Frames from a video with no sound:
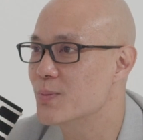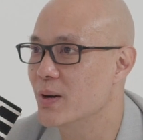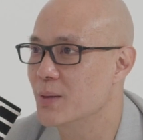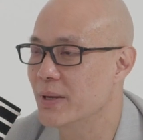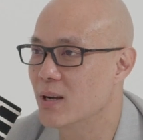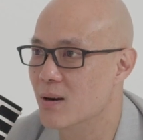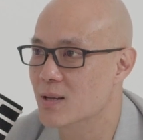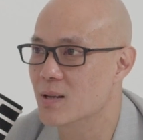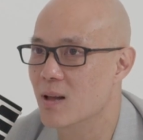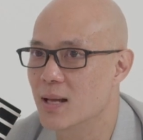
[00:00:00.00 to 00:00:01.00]
broker
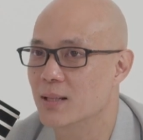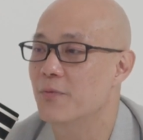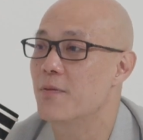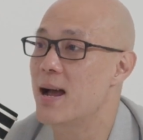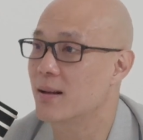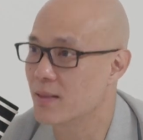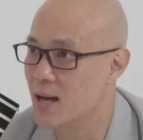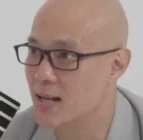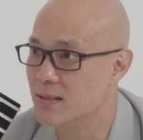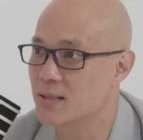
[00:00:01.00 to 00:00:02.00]
because I like the fact
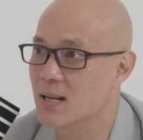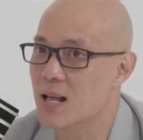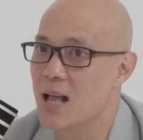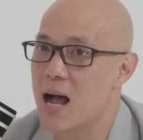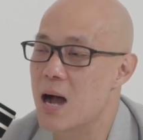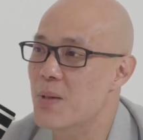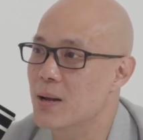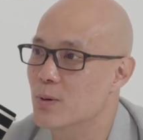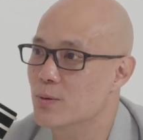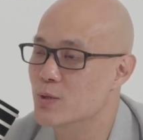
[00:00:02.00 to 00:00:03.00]
that I'm
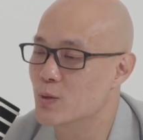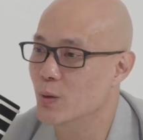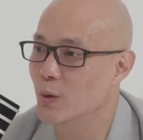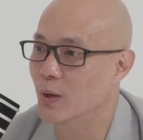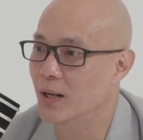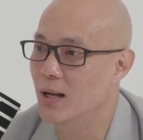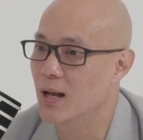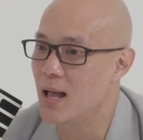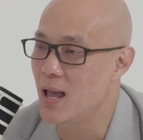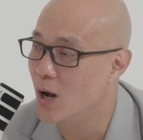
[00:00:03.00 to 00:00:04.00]
able to
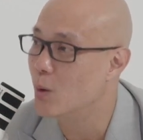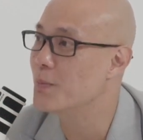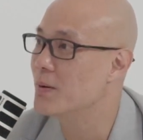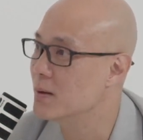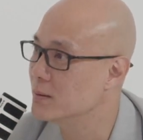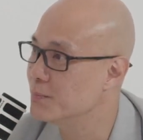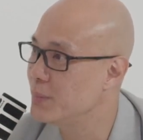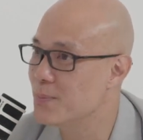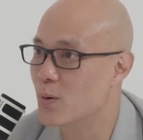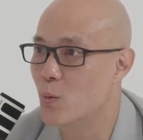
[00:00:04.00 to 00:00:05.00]
help
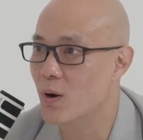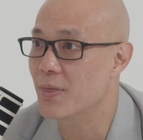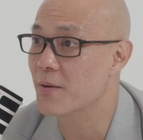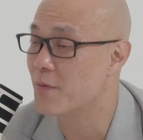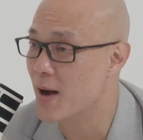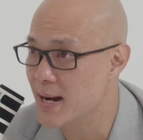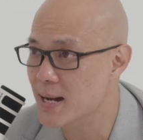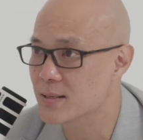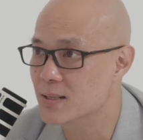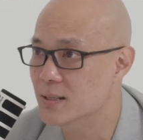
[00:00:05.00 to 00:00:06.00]
people with their
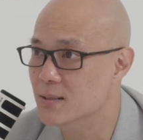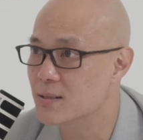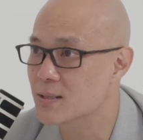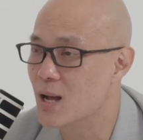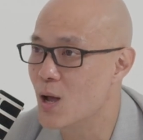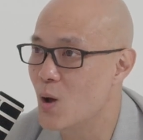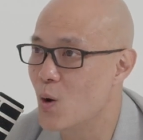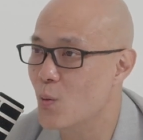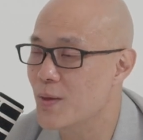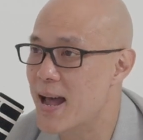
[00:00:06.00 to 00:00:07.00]
finances
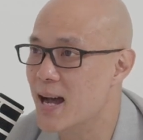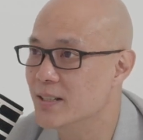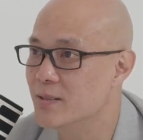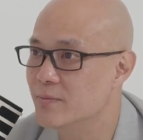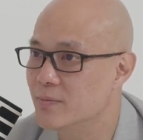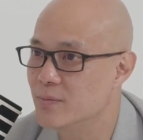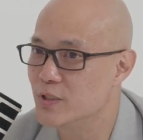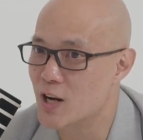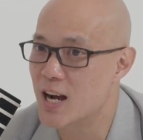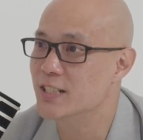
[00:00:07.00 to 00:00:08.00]
without
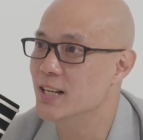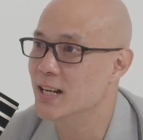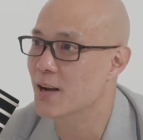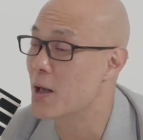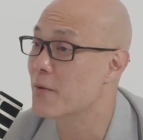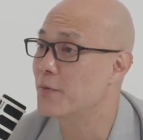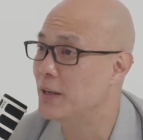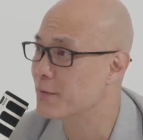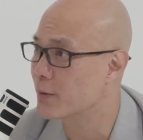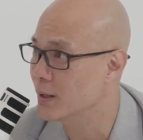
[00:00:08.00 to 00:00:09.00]
charging a
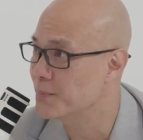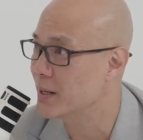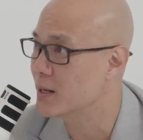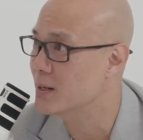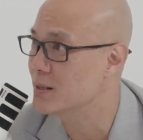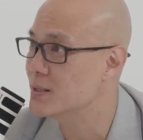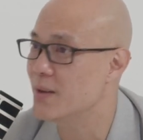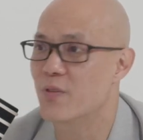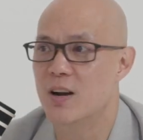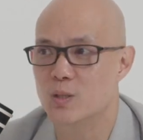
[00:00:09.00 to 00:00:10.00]
fee for it. Because in
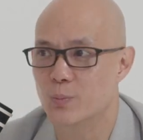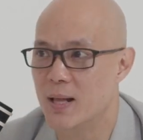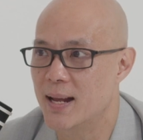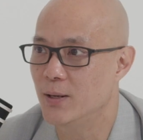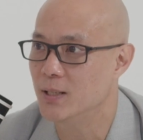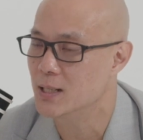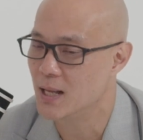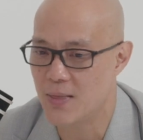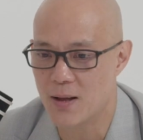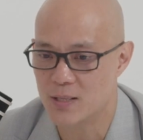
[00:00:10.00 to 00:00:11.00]
financial planning,
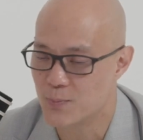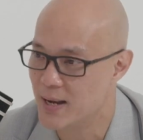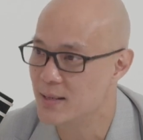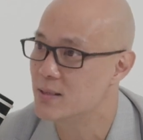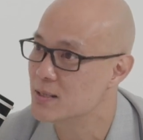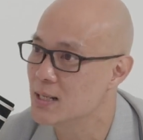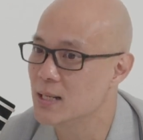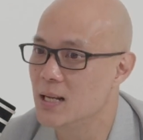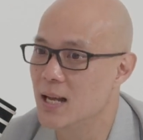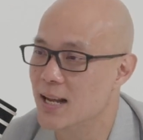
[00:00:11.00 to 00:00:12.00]
in that space,
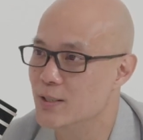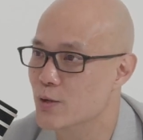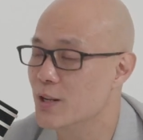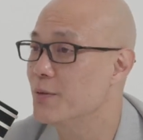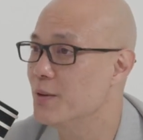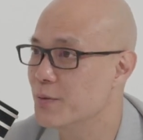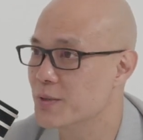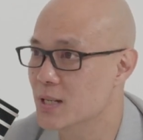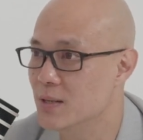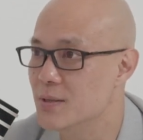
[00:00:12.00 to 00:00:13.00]
it's usually fee for
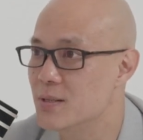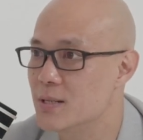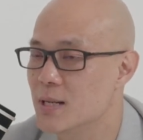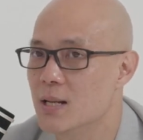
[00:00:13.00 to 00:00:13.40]
service.